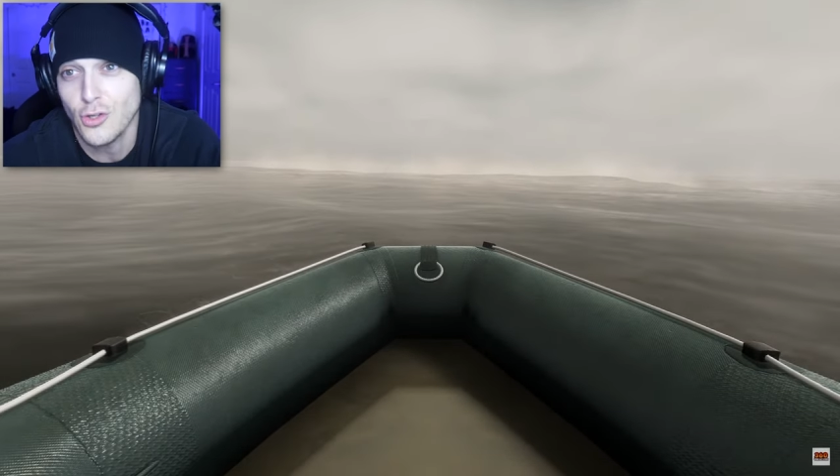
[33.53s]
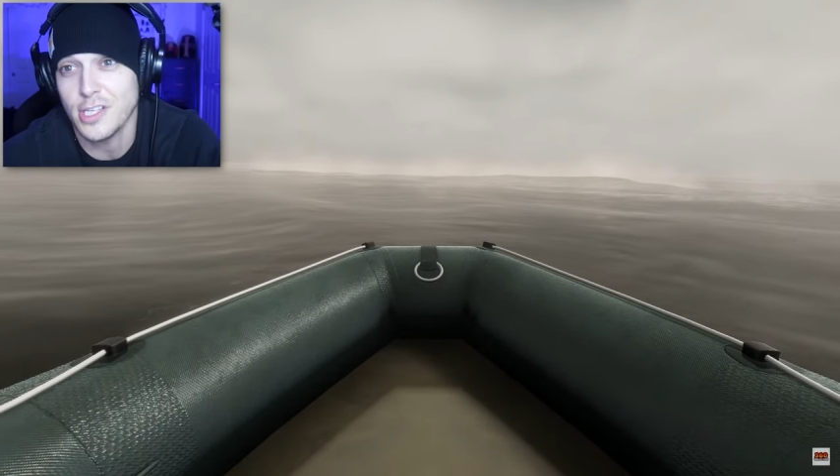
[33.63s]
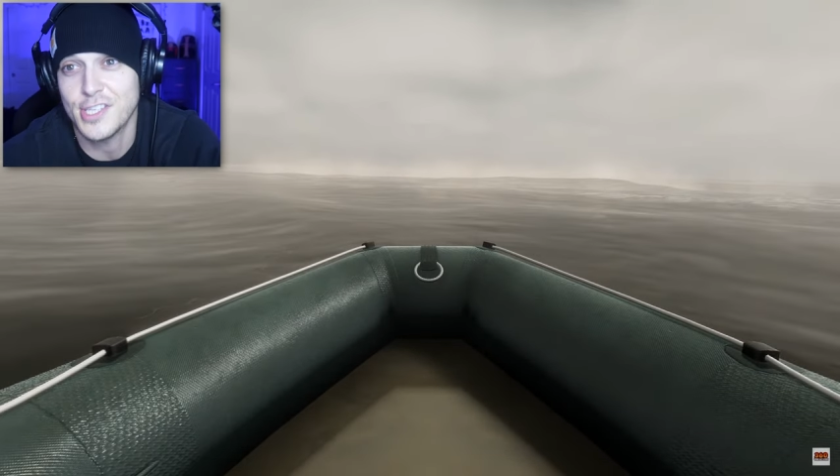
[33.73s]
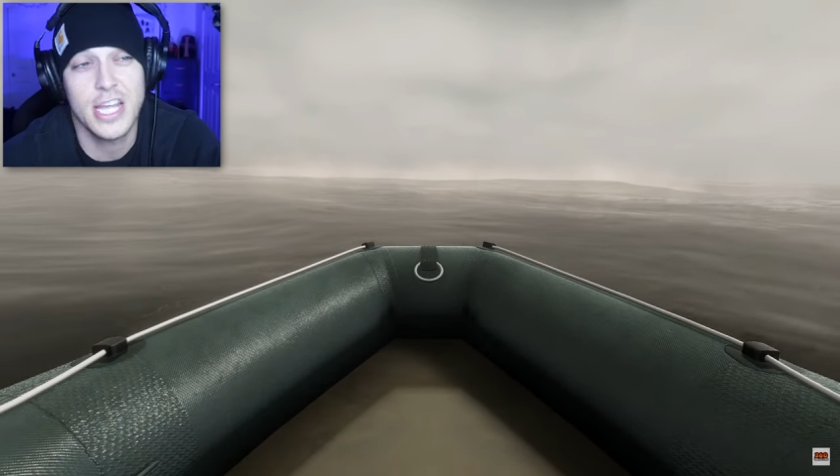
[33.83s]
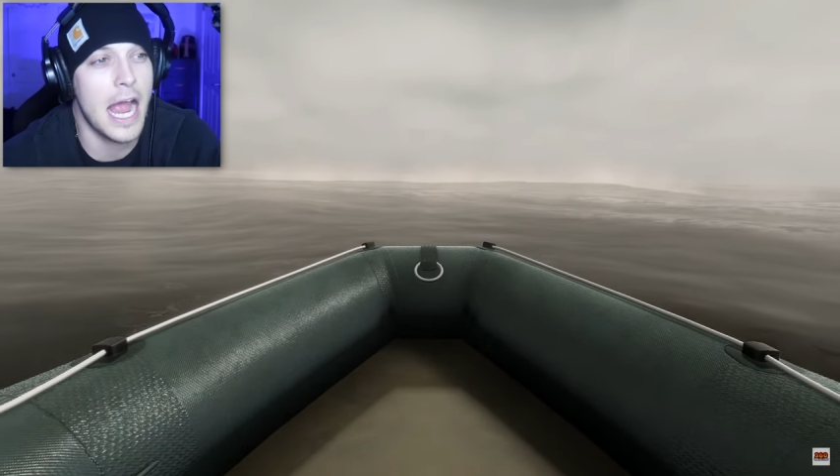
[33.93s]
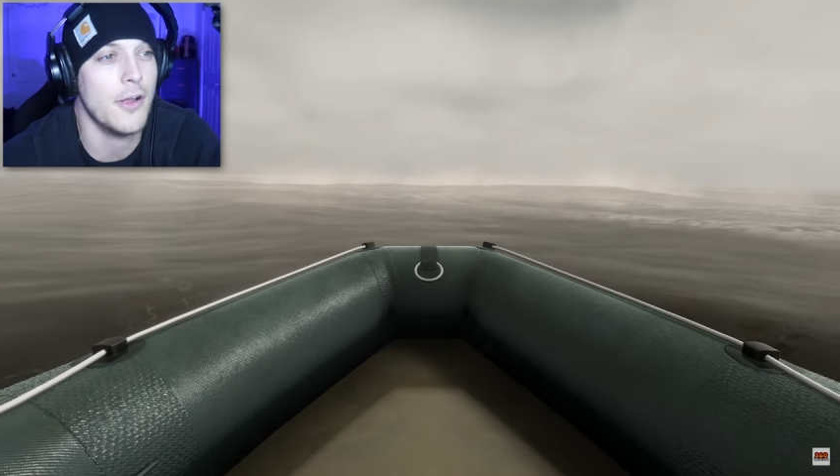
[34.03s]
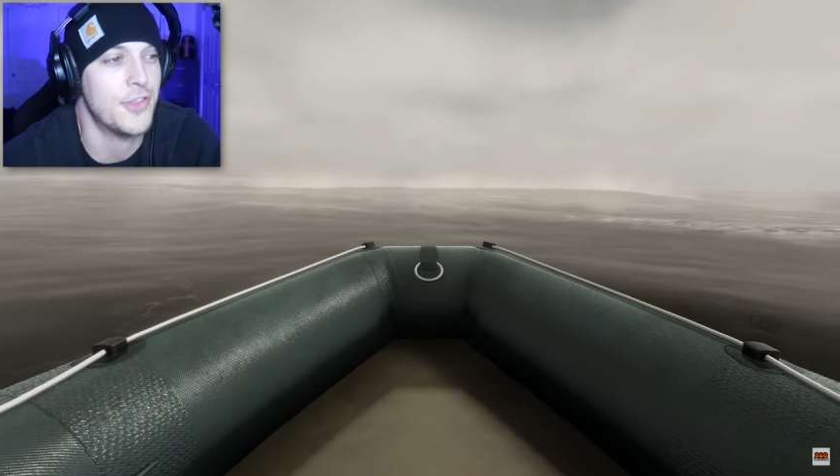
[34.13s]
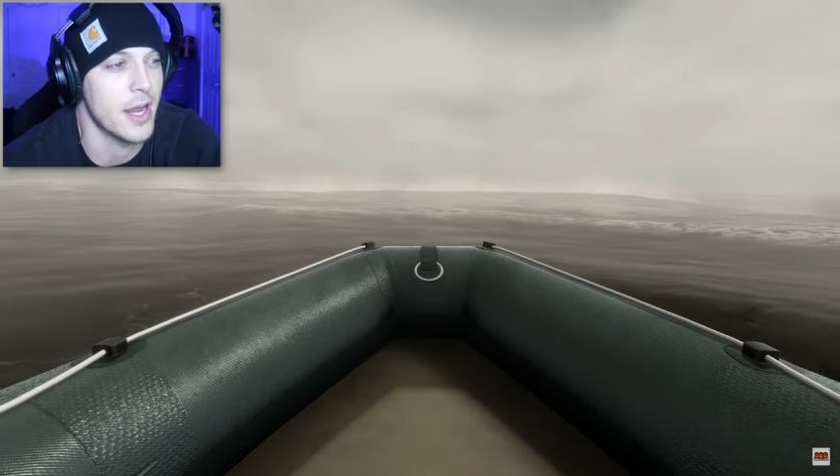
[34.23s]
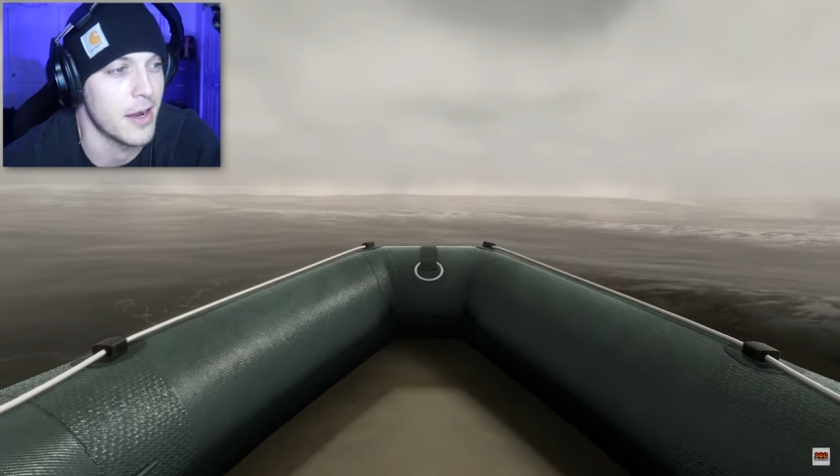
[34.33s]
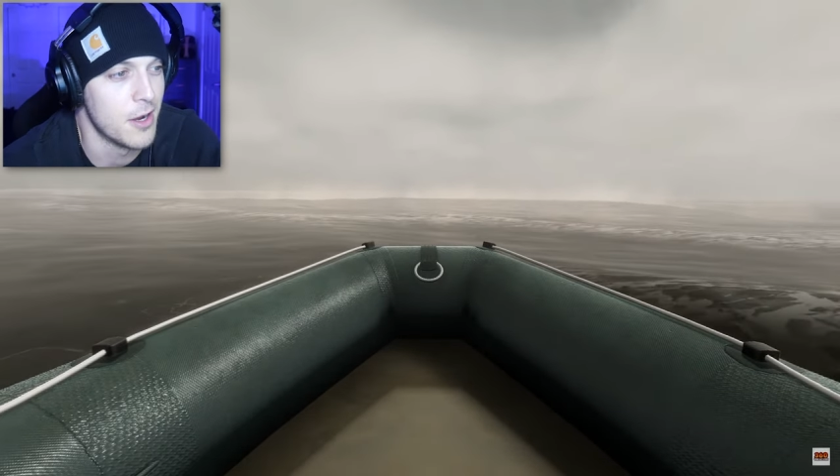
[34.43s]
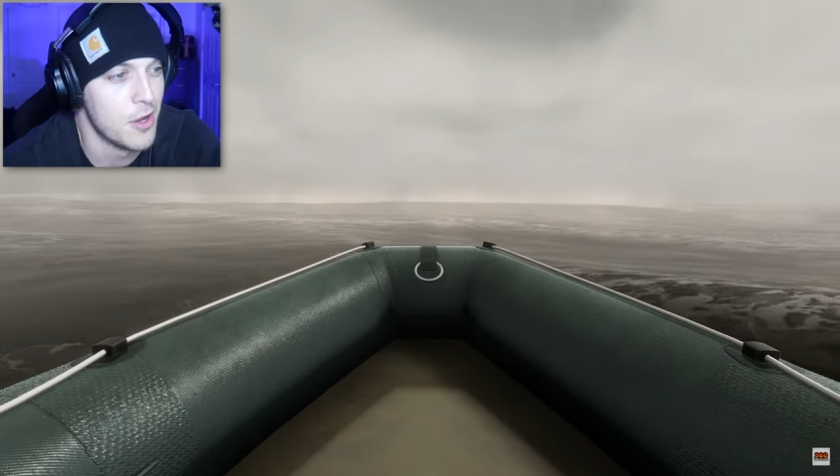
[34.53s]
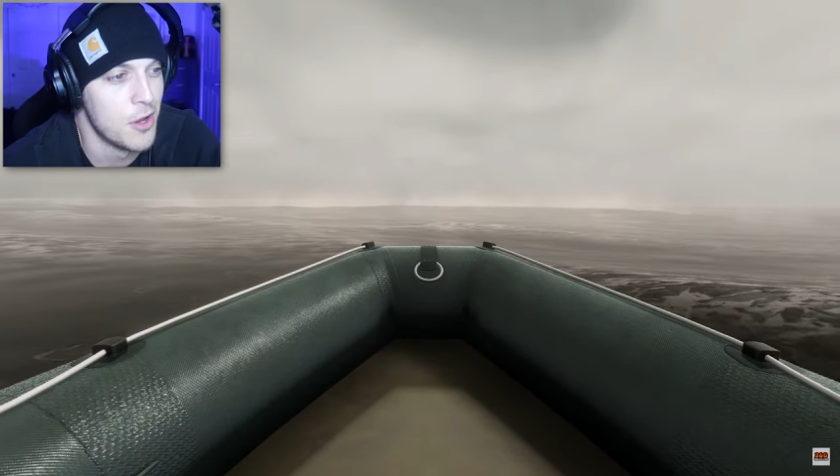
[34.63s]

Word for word: let's get out there.